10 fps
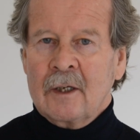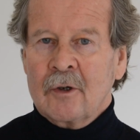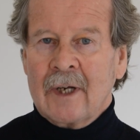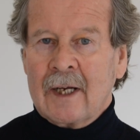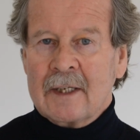In the
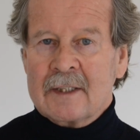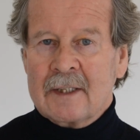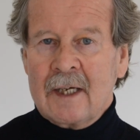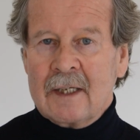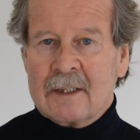United
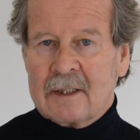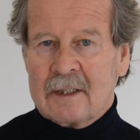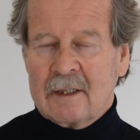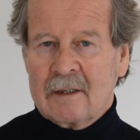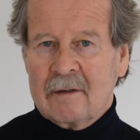
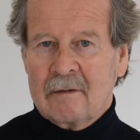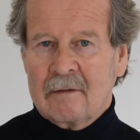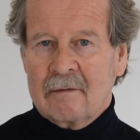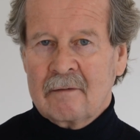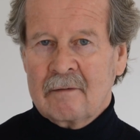States,
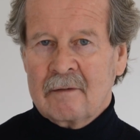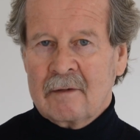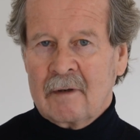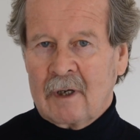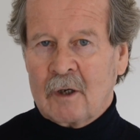
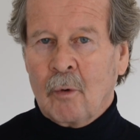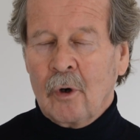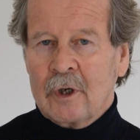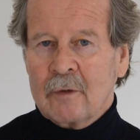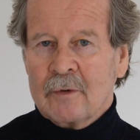
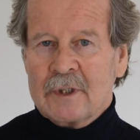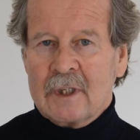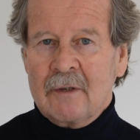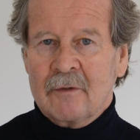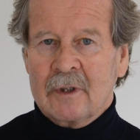equality was
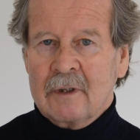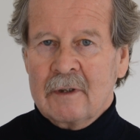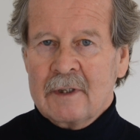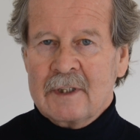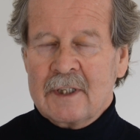even
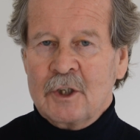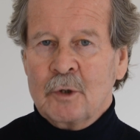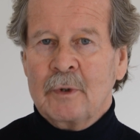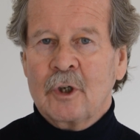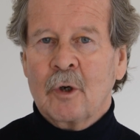seen to
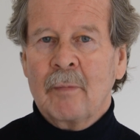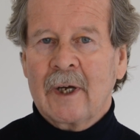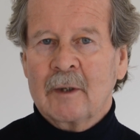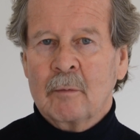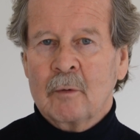be
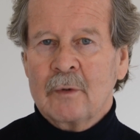compatible